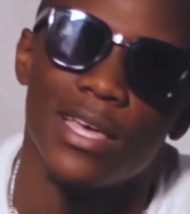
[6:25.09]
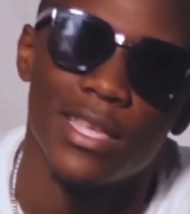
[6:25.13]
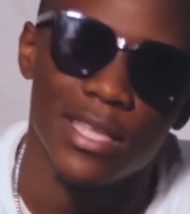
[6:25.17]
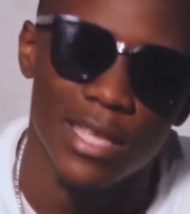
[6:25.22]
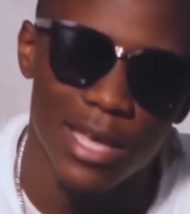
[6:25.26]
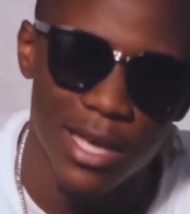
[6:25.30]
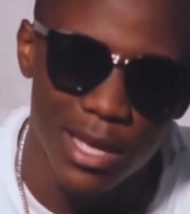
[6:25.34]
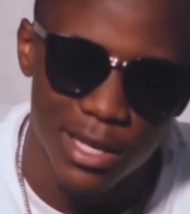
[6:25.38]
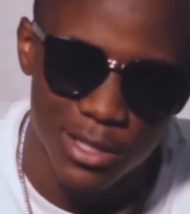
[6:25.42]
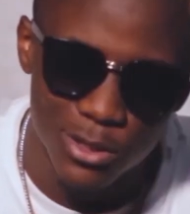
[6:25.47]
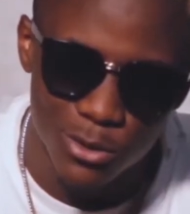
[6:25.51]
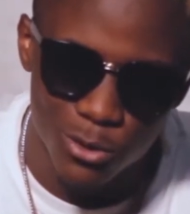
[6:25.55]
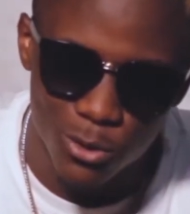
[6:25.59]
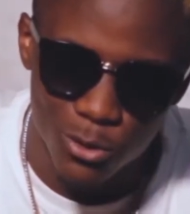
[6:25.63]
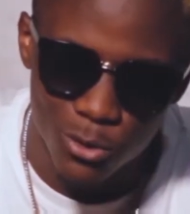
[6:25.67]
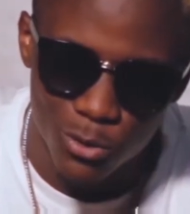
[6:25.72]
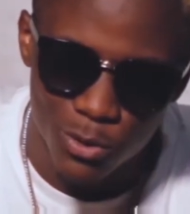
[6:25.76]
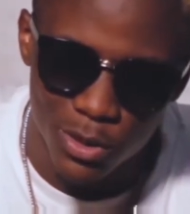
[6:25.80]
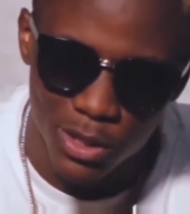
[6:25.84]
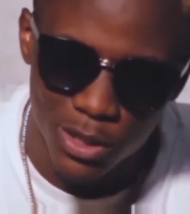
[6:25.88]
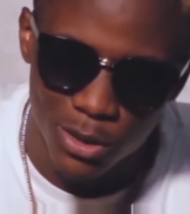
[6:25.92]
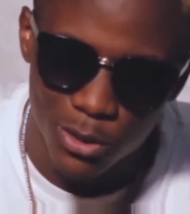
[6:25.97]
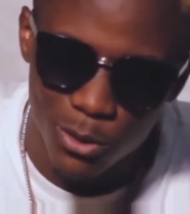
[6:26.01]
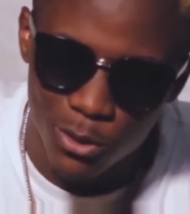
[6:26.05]
Yeah, so
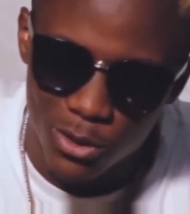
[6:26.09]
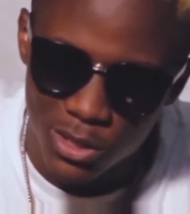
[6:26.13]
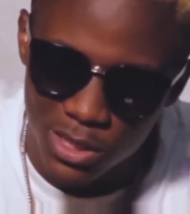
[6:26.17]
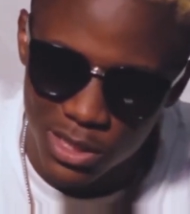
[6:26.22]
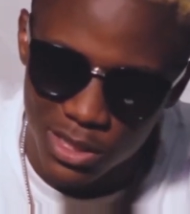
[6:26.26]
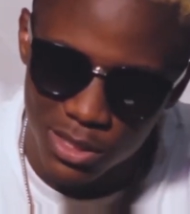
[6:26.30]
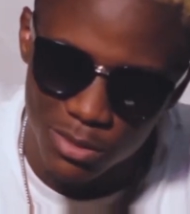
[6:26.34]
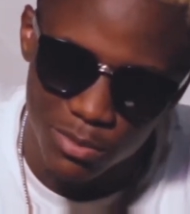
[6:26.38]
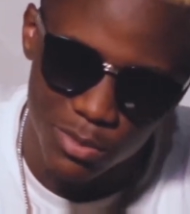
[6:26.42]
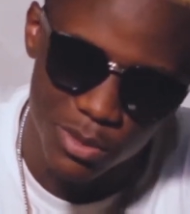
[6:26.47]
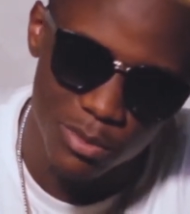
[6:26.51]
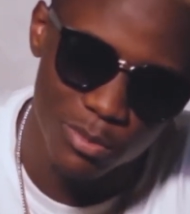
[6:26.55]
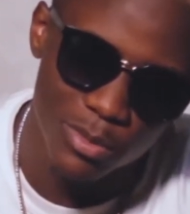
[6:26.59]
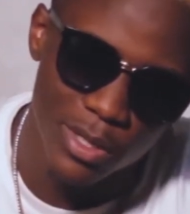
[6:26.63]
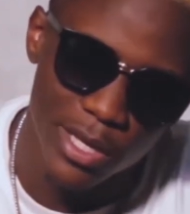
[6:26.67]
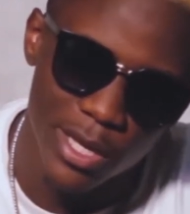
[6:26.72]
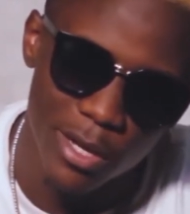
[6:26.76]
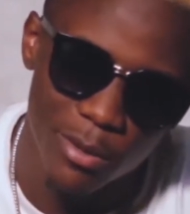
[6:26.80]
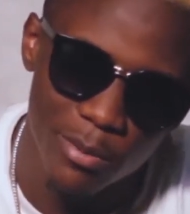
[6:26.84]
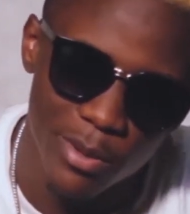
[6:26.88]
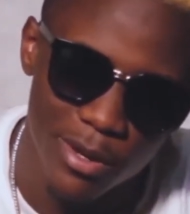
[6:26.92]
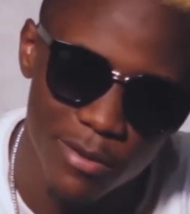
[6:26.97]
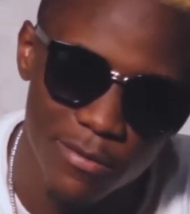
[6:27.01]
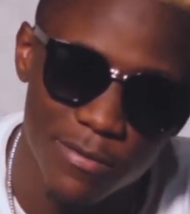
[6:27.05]
we endorsed him. He
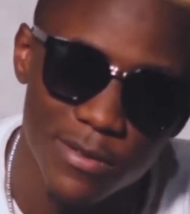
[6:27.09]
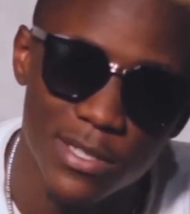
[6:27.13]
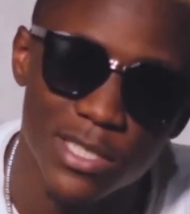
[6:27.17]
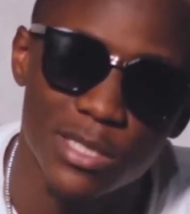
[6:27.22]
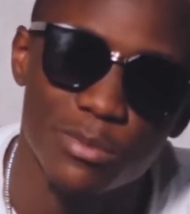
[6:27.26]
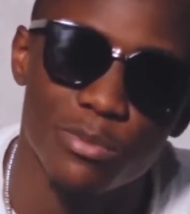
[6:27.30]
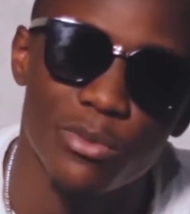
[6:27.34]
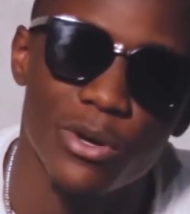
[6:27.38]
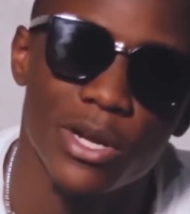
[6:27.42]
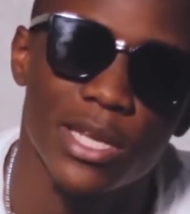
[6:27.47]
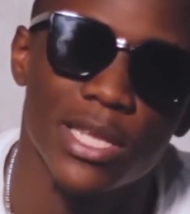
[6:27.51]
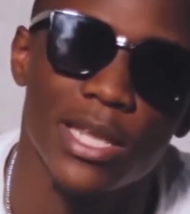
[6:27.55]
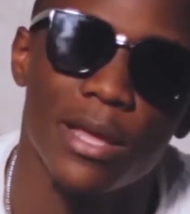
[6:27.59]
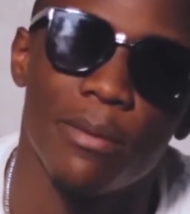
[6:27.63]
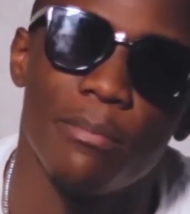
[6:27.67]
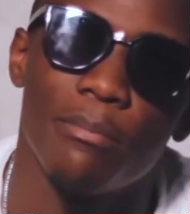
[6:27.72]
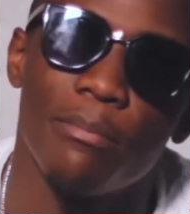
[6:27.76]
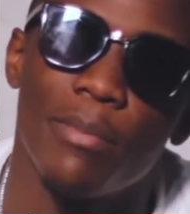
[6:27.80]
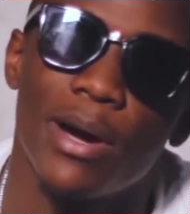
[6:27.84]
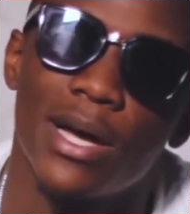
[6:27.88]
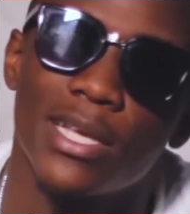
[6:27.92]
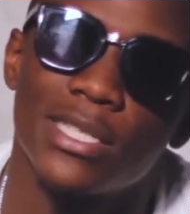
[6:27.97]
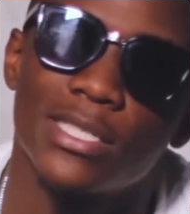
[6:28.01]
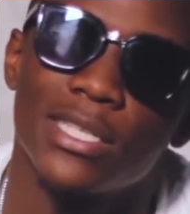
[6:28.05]
became my first brand
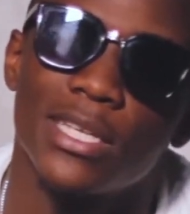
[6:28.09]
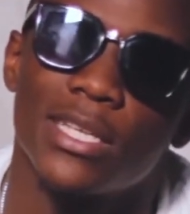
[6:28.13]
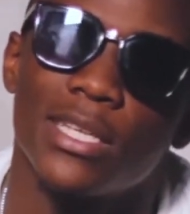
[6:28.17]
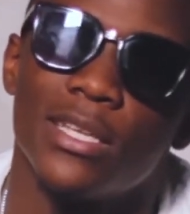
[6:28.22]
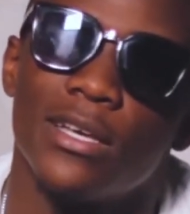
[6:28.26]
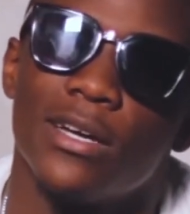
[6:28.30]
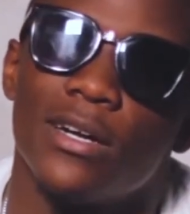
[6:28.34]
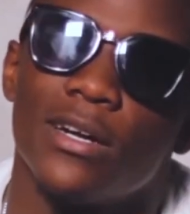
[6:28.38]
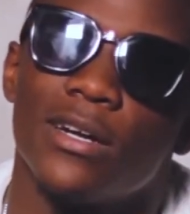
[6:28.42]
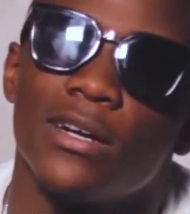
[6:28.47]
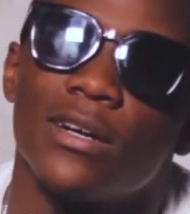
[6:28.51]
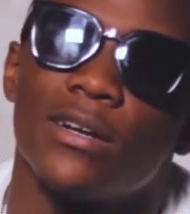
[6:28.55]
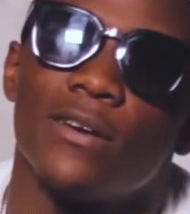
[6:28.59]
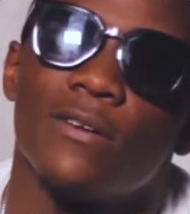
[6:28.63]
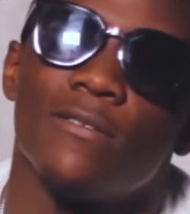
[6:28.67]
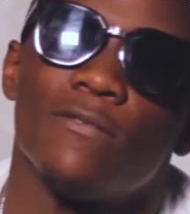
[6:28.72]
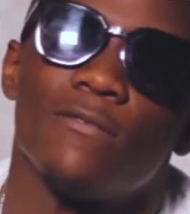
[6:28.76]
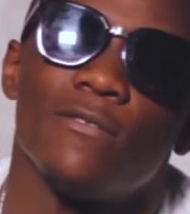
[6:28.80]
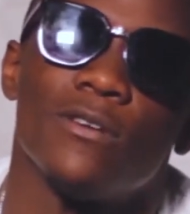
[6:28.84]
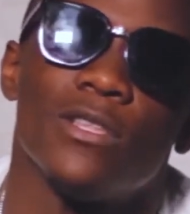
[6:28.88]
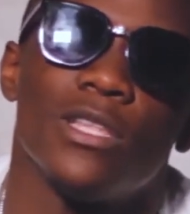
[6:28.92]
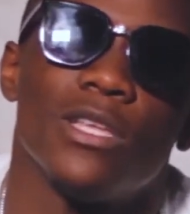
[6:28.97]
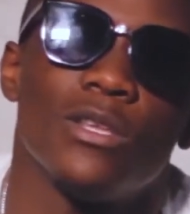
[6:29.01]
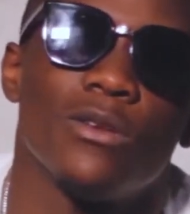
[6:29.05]
ambassador
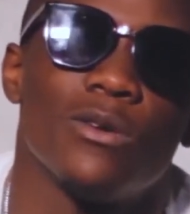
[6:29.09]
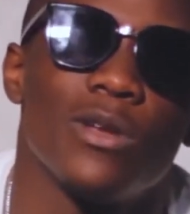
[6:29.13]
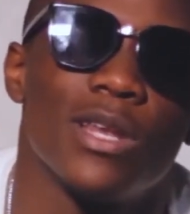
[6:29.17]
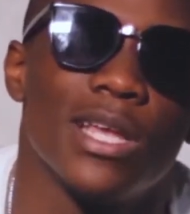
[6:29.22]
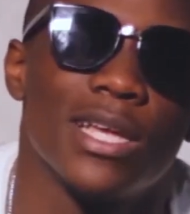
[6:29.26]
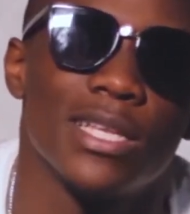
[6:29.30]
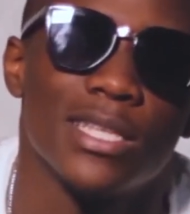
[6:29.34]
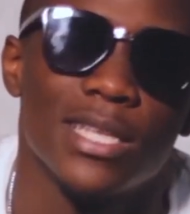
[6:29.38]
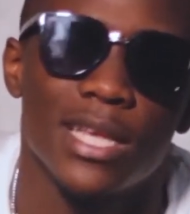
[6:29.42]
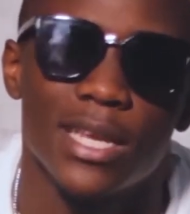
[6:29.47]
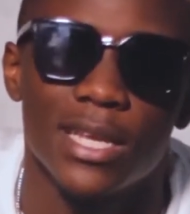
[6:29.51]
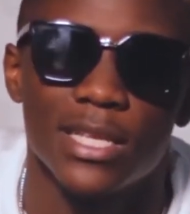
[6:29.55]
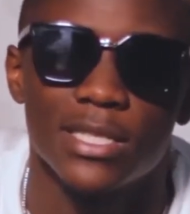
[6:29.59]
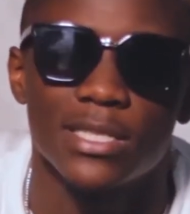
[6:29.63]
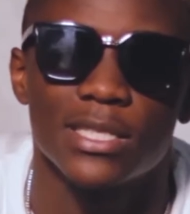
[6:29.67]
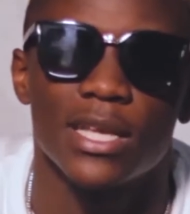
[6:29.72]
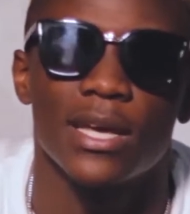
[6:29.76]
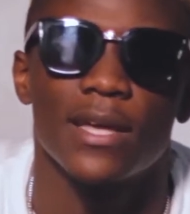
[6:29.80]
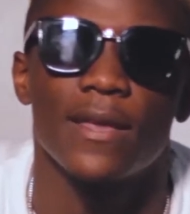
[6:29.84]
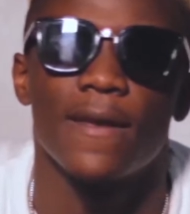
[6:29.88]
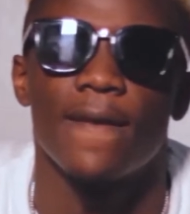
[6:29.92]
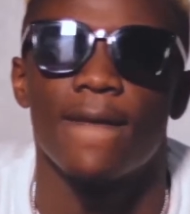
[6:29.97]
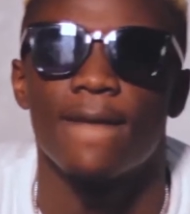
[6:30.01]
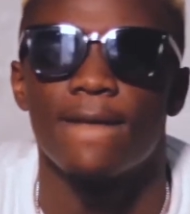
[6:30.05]
for the Landa
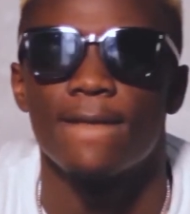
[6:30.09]
Nasana.